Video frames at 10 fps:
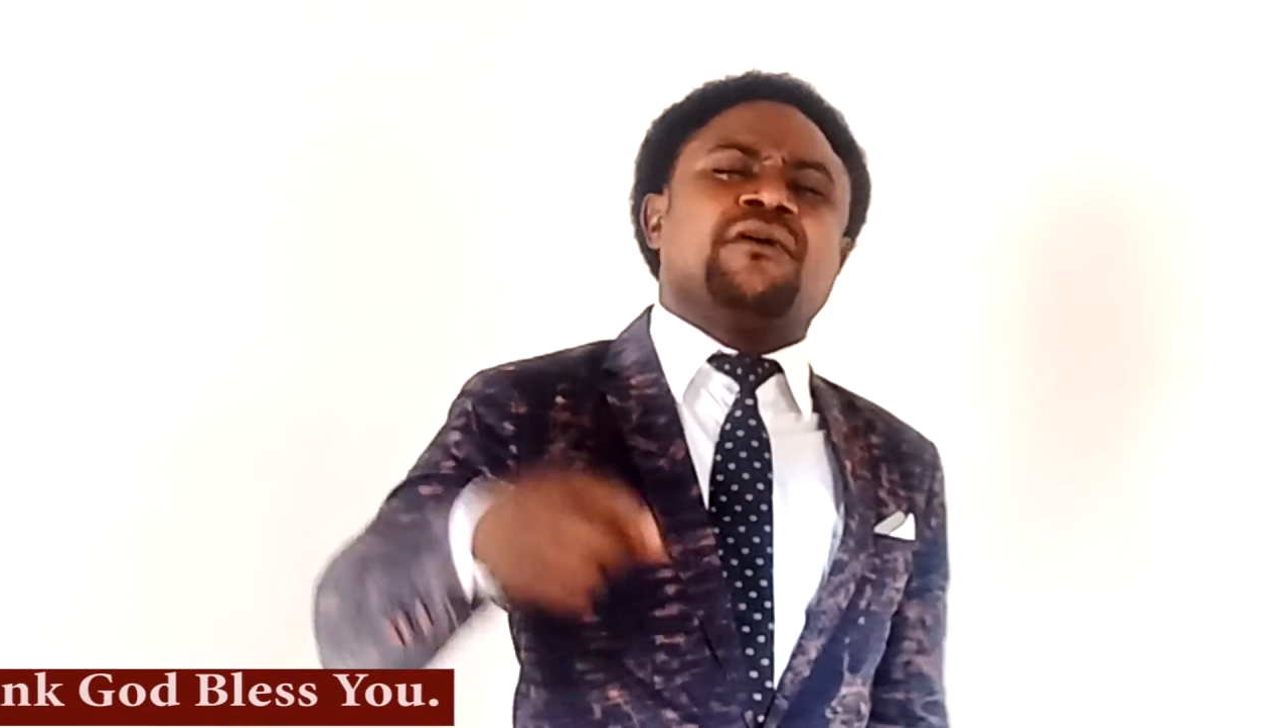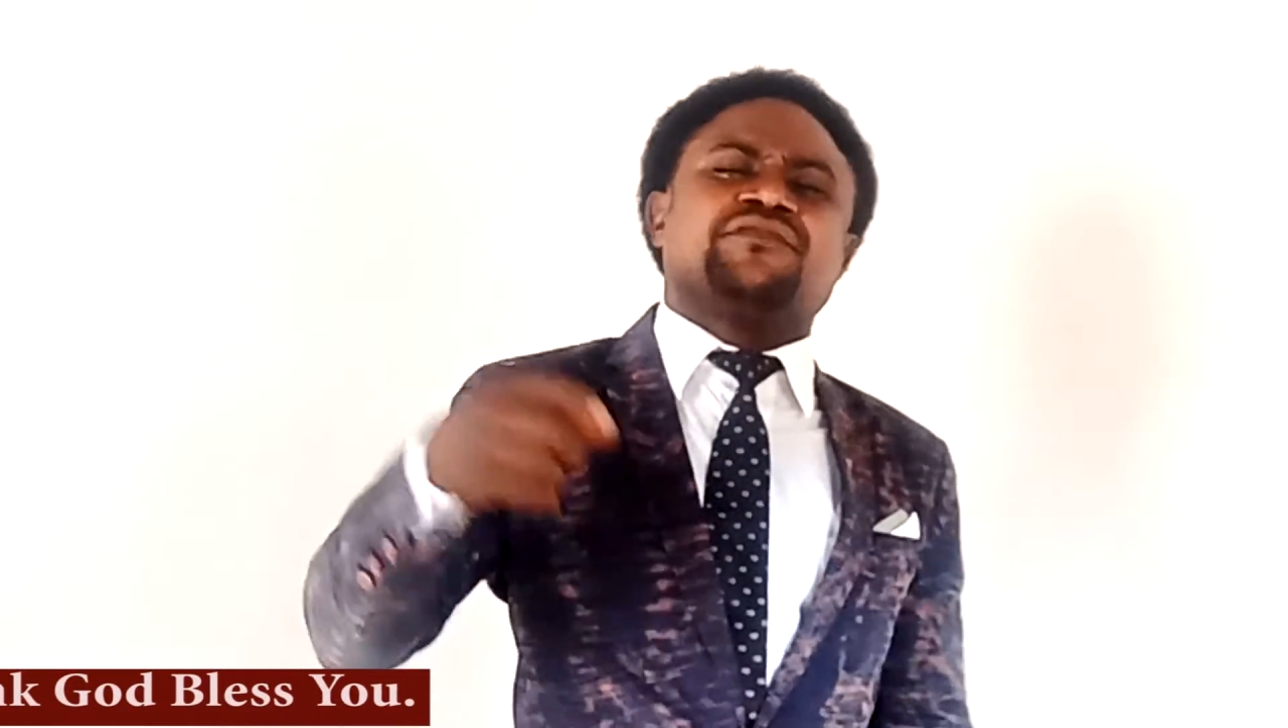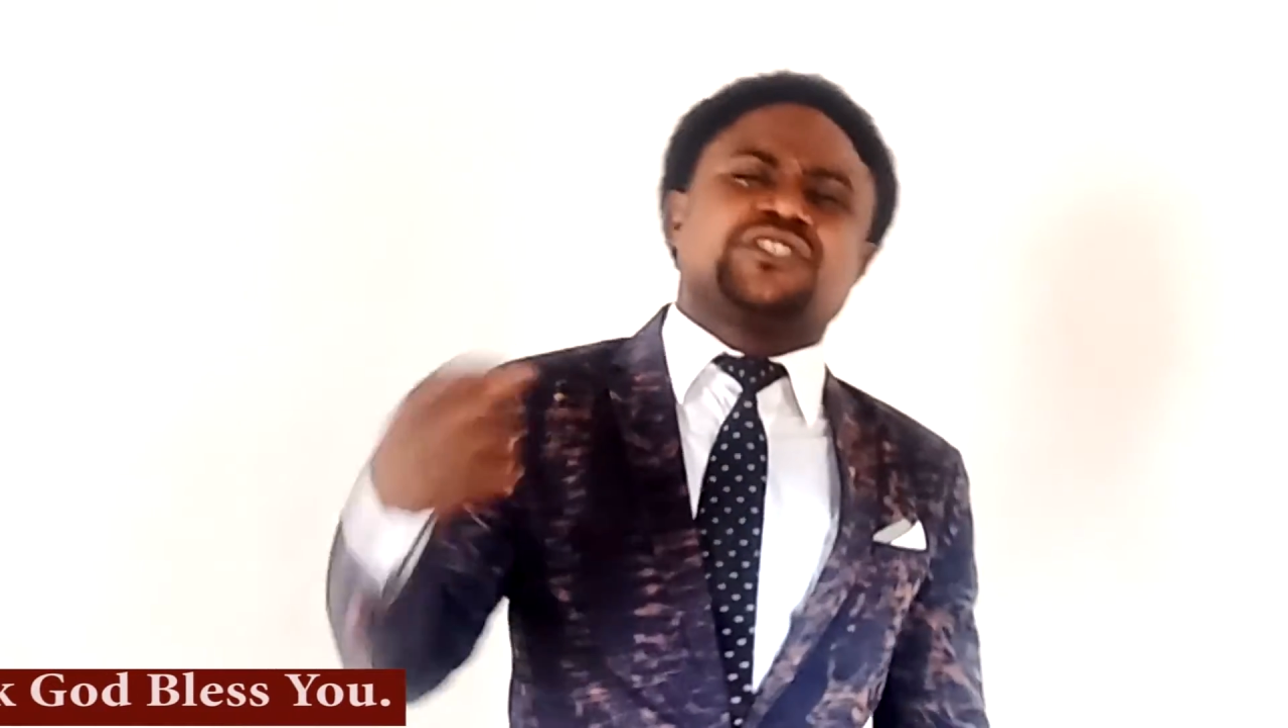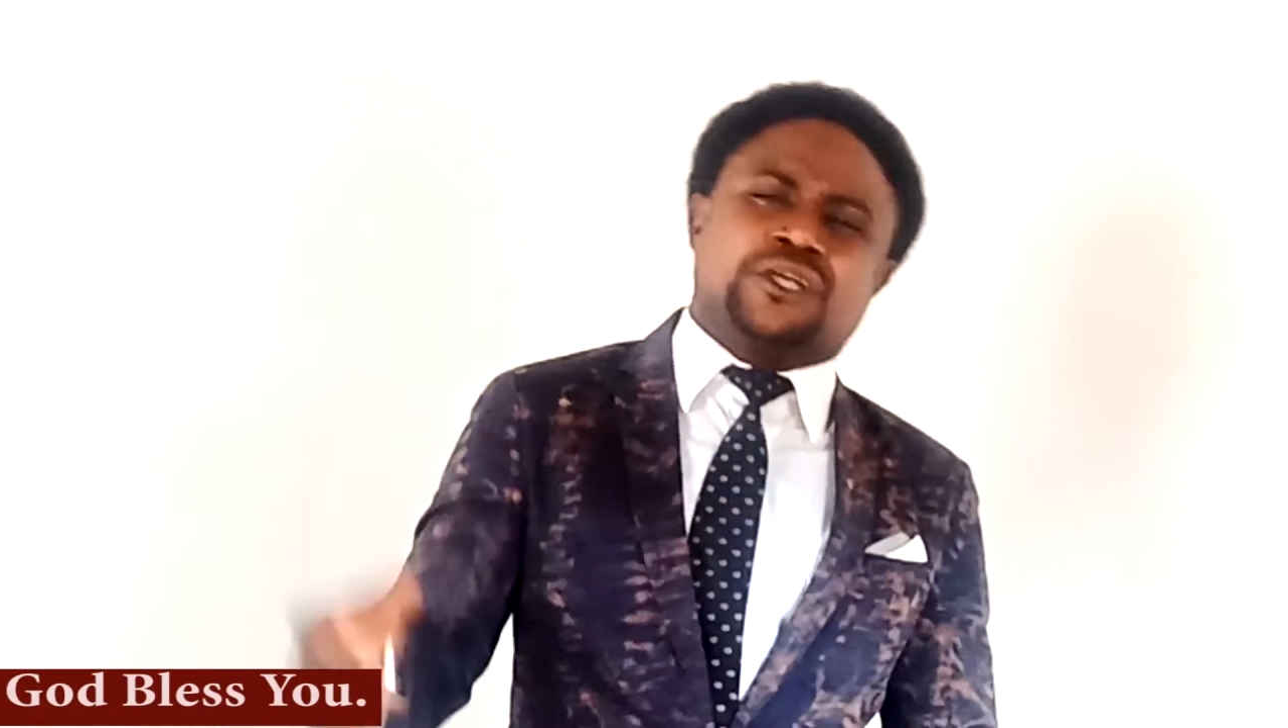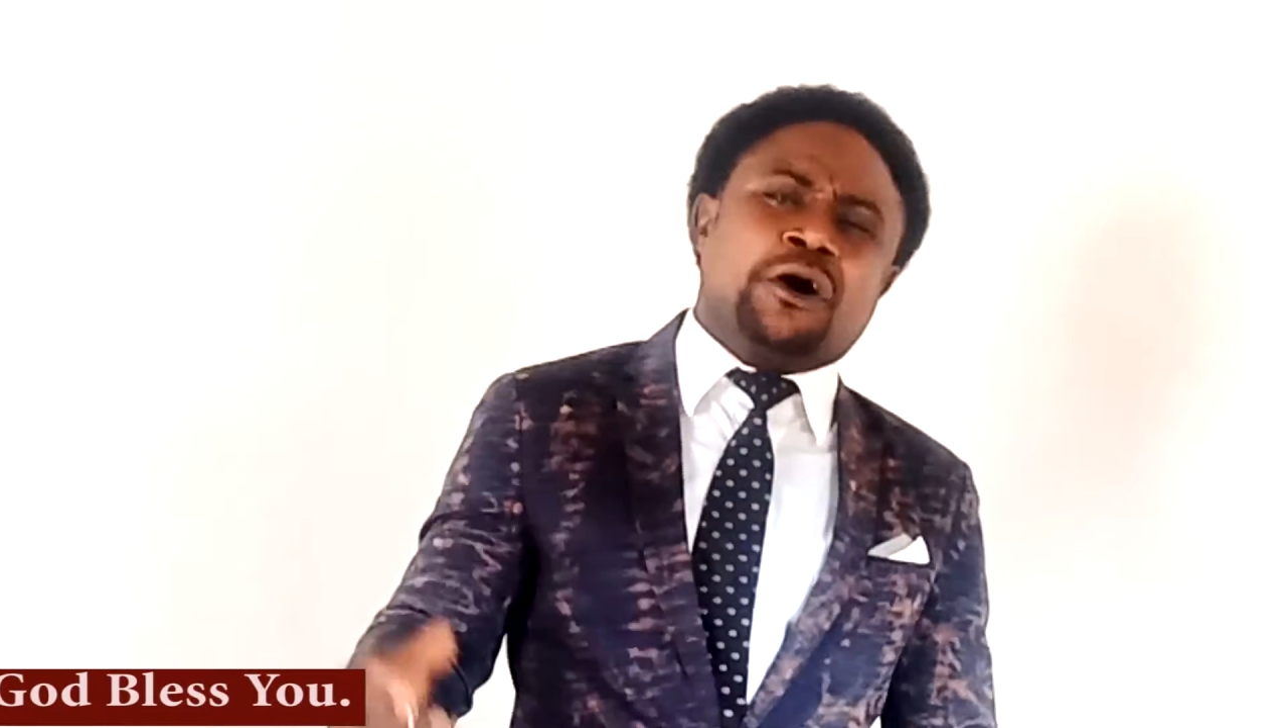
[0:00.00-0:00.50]

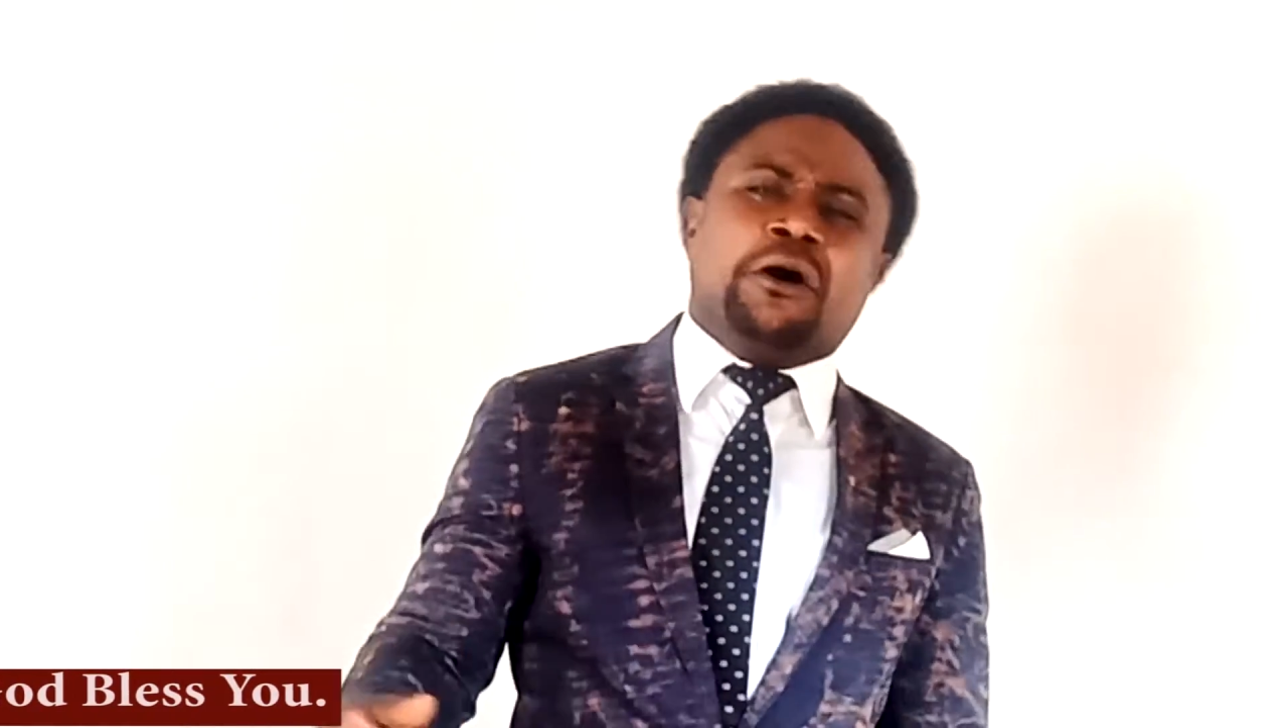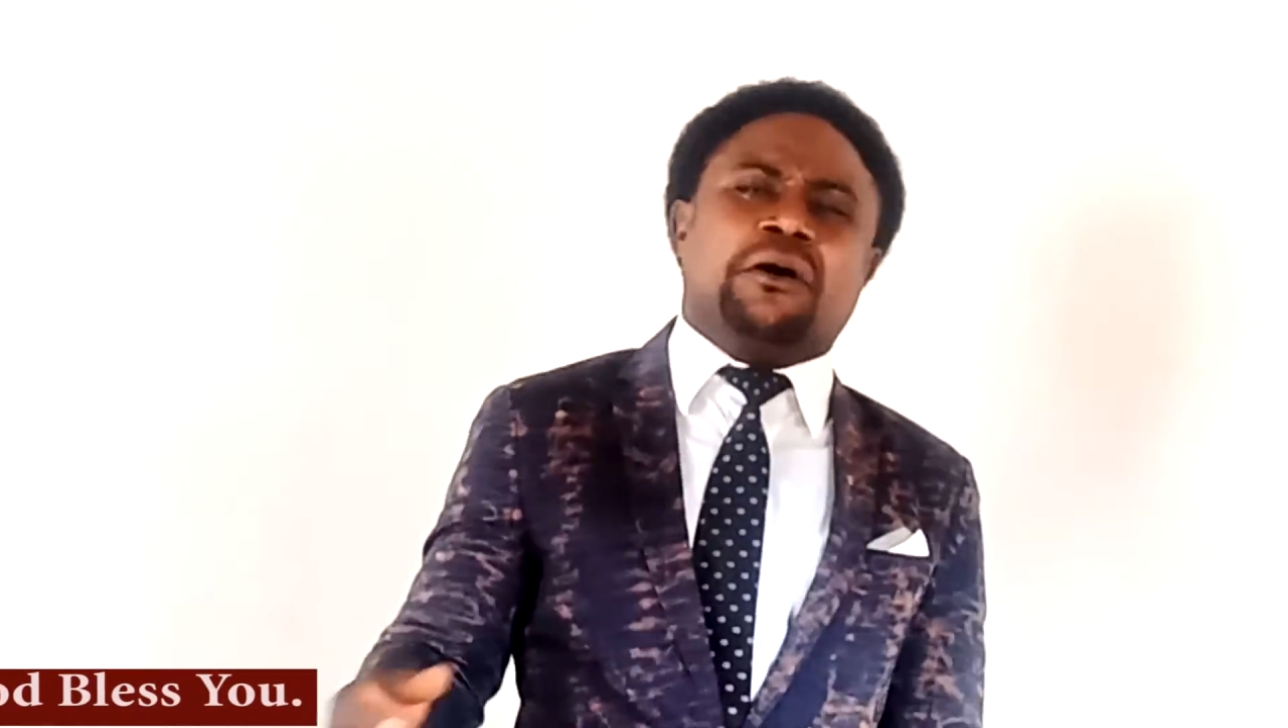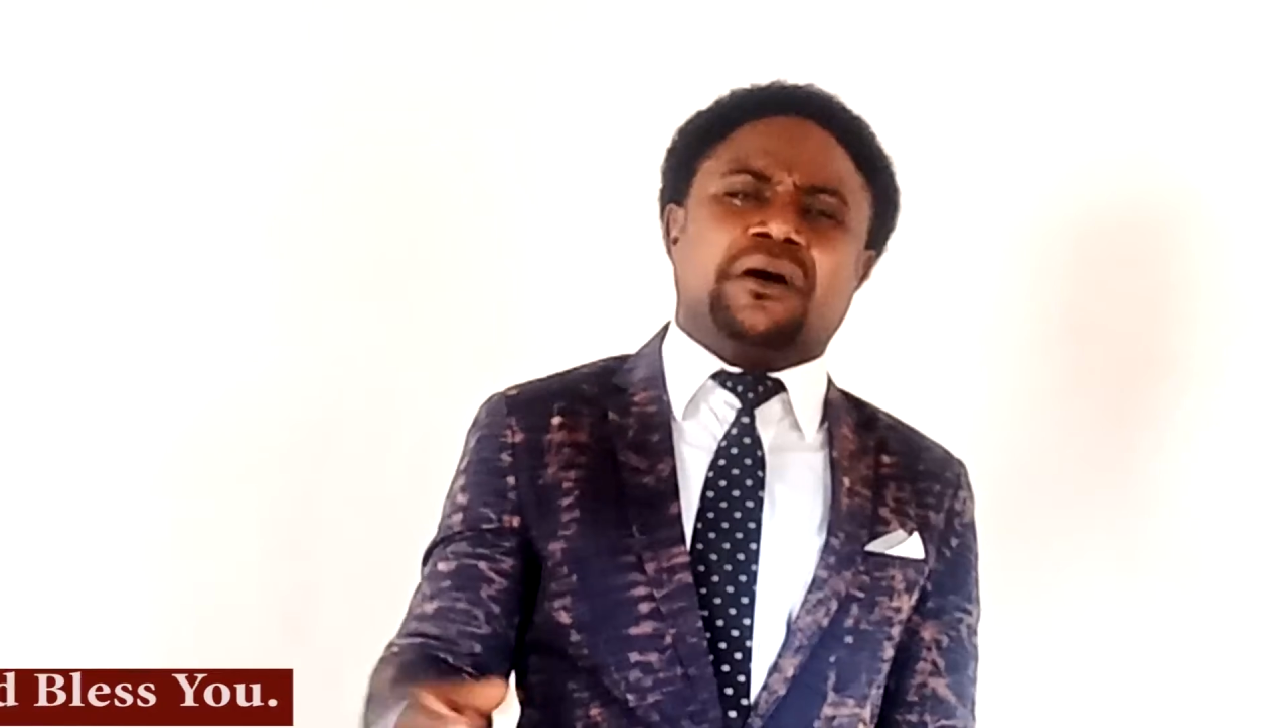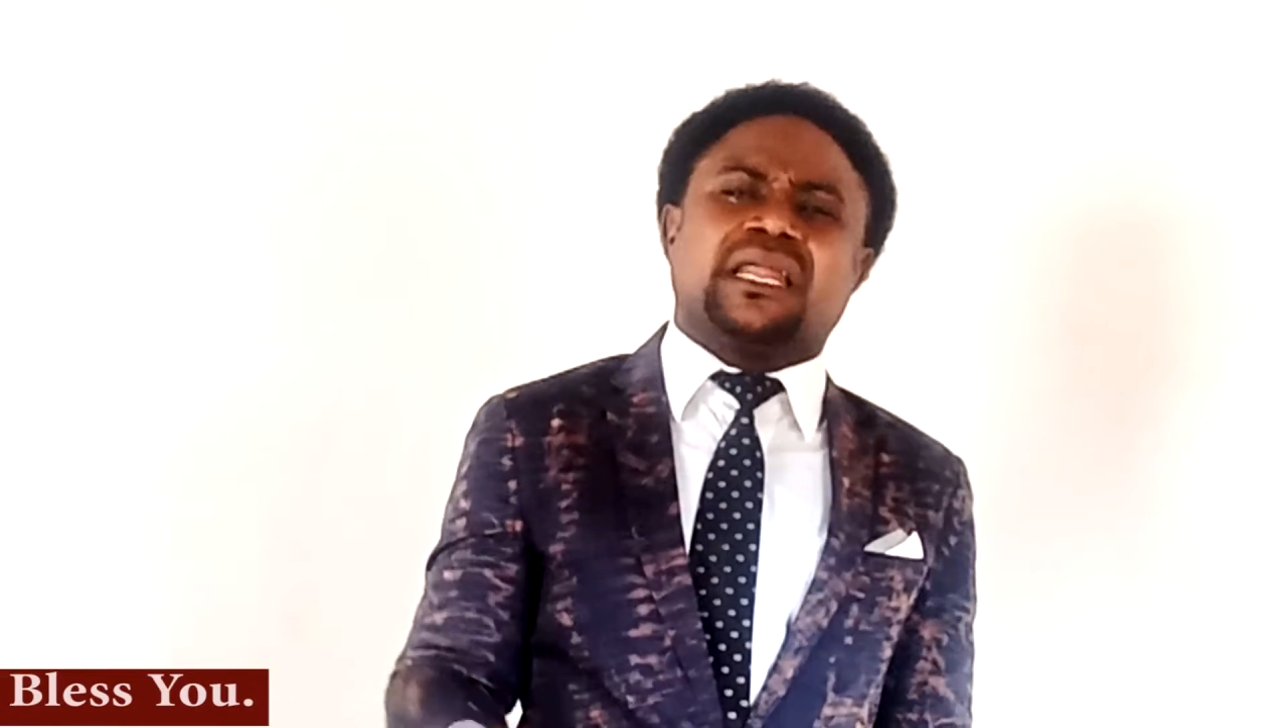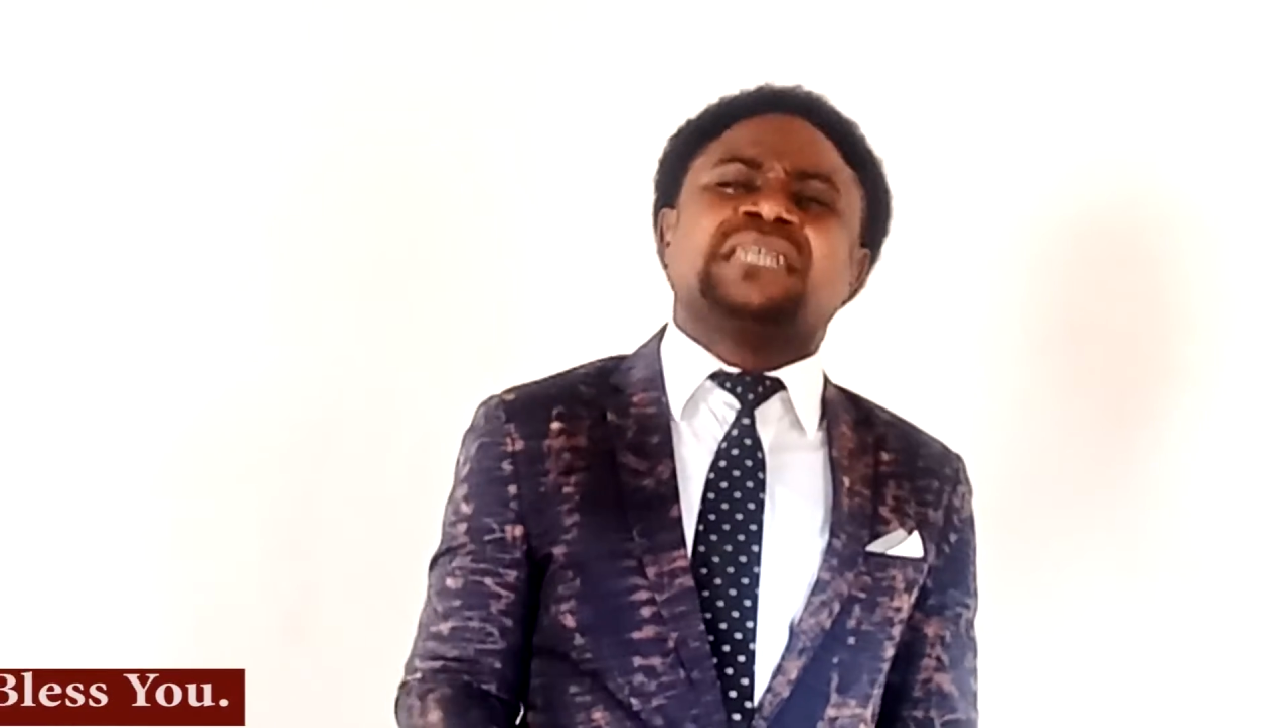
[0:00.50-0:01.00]
of
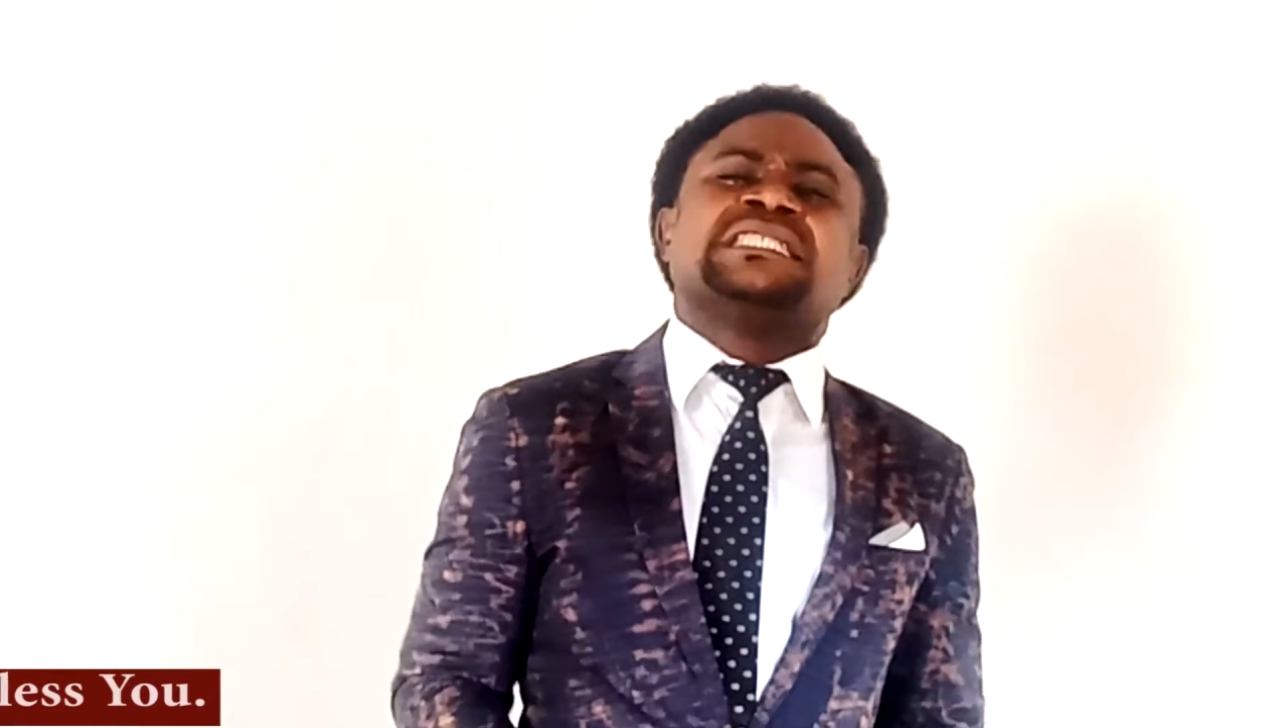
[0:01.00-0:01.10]
God.